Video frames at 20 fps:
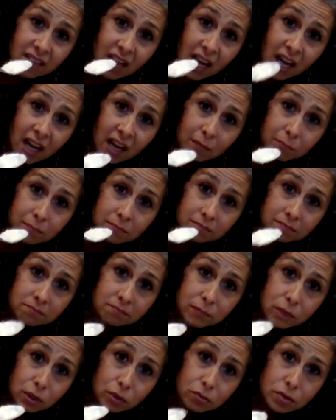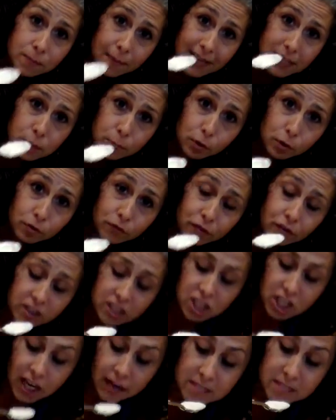um, use my spoon for the
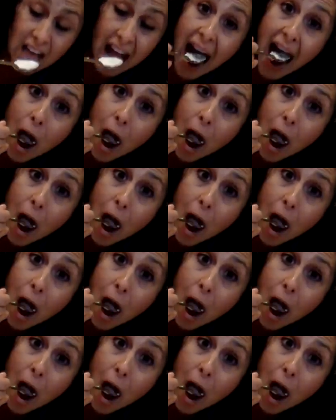jams.